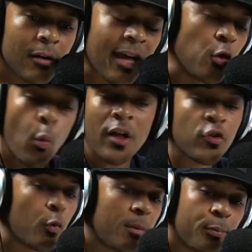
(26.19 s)
that you want
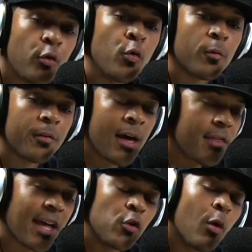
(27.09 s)
to improve,
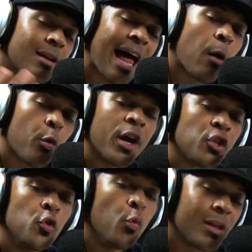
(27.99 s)
that you are not where
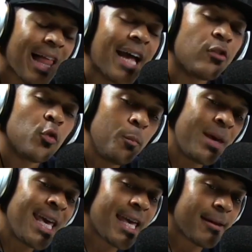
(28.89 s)
you would like to
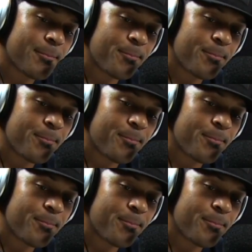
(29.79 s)
be.